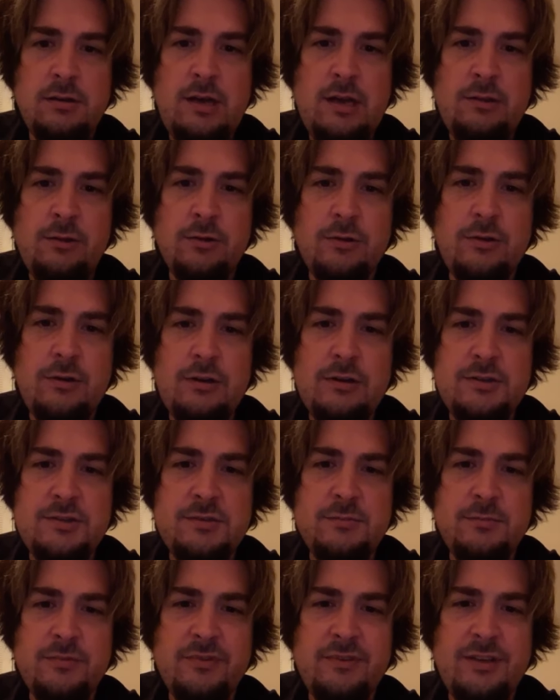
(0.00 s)
I look
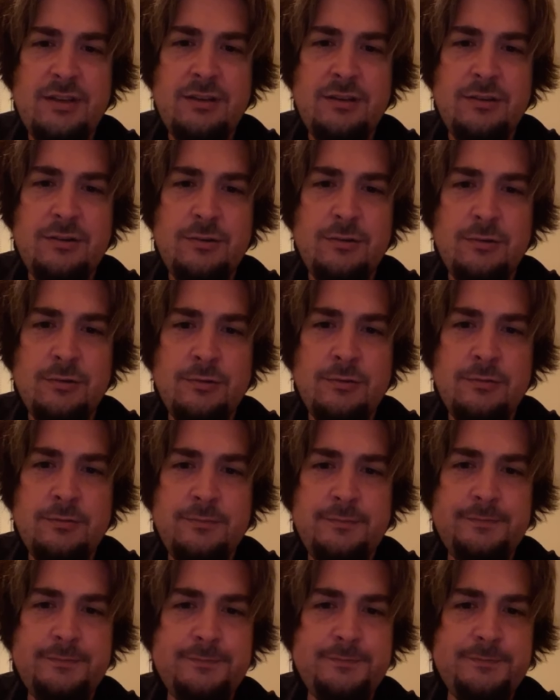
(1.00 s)
awesome. Thank you.
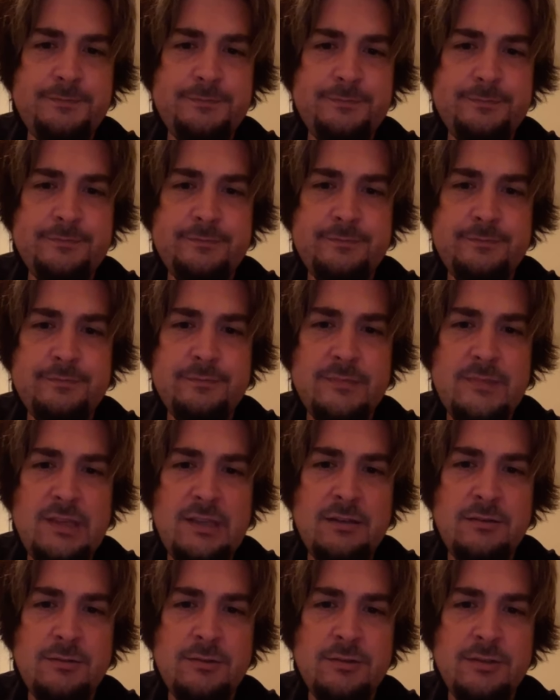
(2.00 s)
I'm
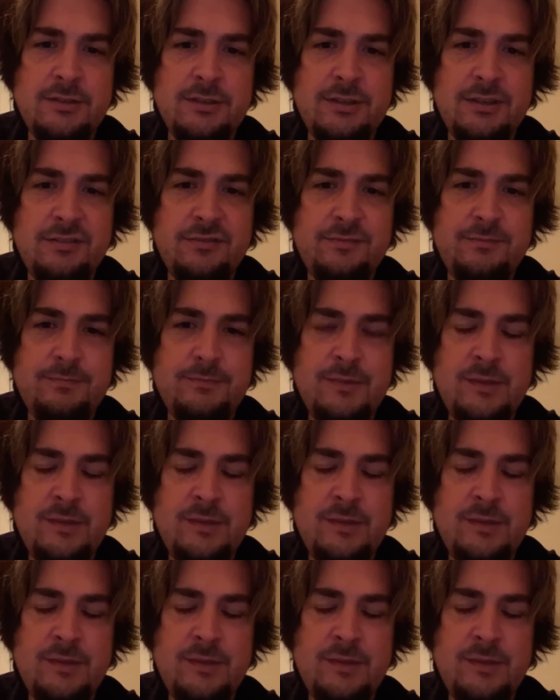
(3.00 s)
not really uh,